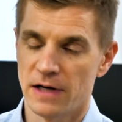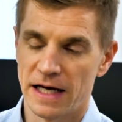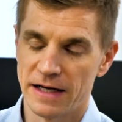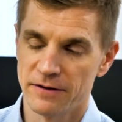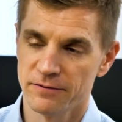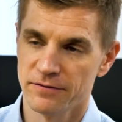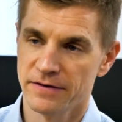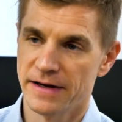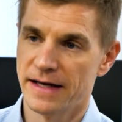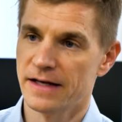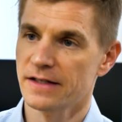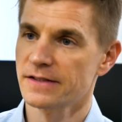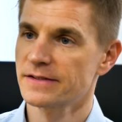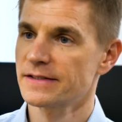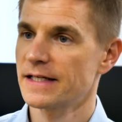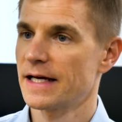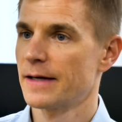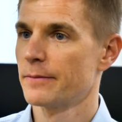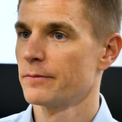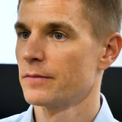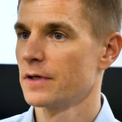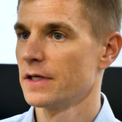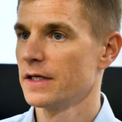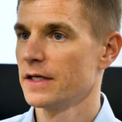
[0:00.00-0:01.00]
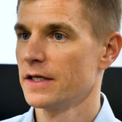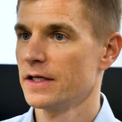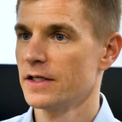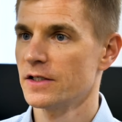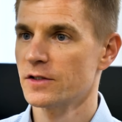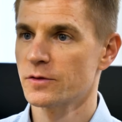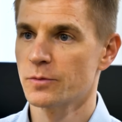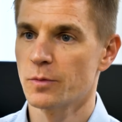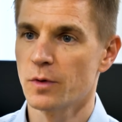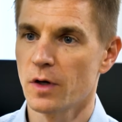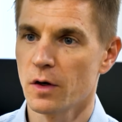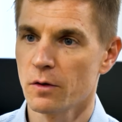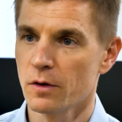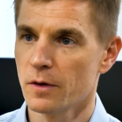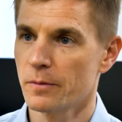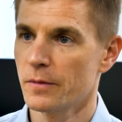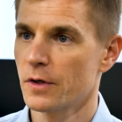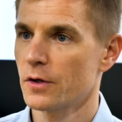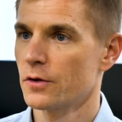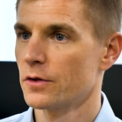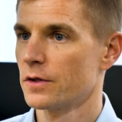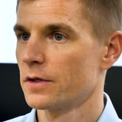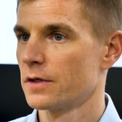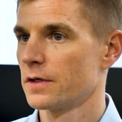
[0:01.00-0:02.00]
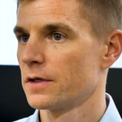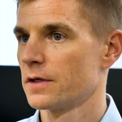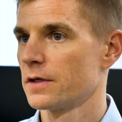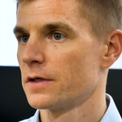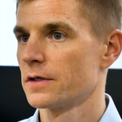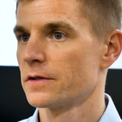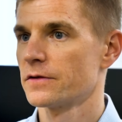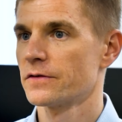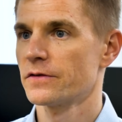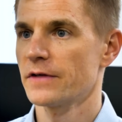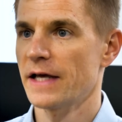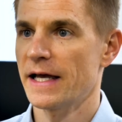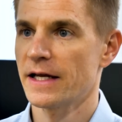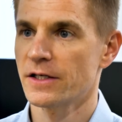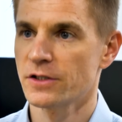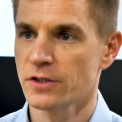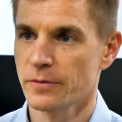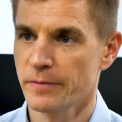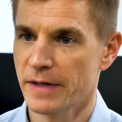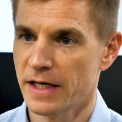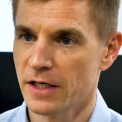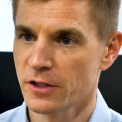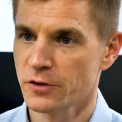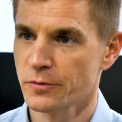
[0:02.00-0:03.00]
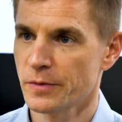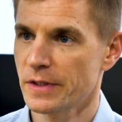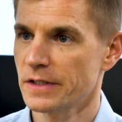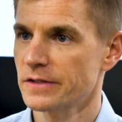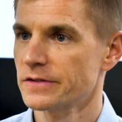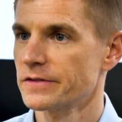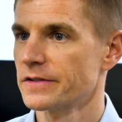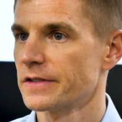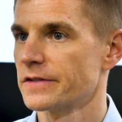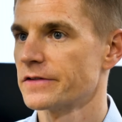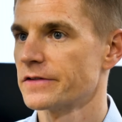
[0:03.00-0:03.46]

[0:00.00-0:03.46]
like fan assemblies, blower motors, engine management